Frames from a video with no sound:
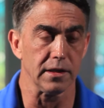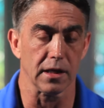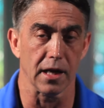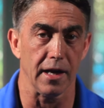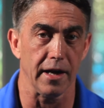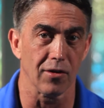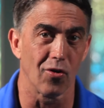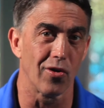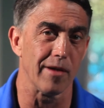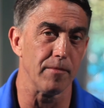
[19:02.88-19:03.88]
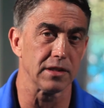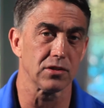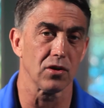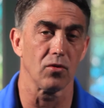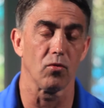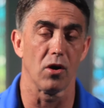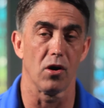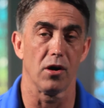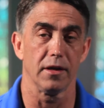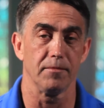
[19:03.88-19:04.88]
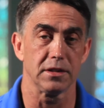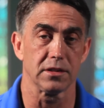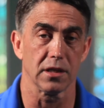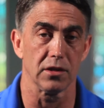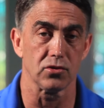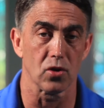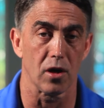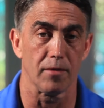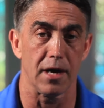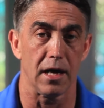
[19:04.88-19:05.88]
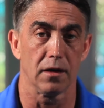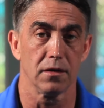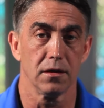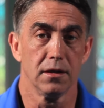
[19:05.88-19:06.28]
and you got to hang ornaments on a wall. That means you got to draw them out.